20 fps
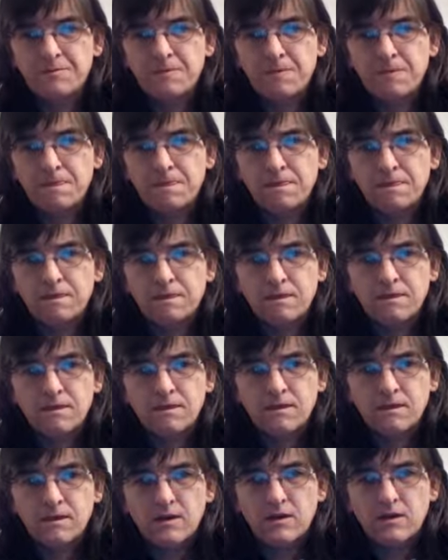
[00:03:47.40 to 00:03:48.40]
I could just
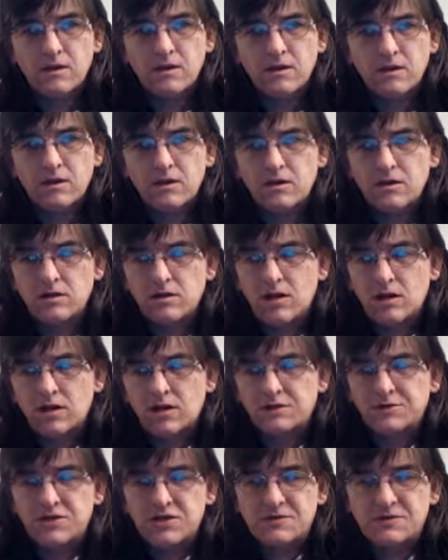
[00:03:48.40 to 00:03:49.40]
focus on painting.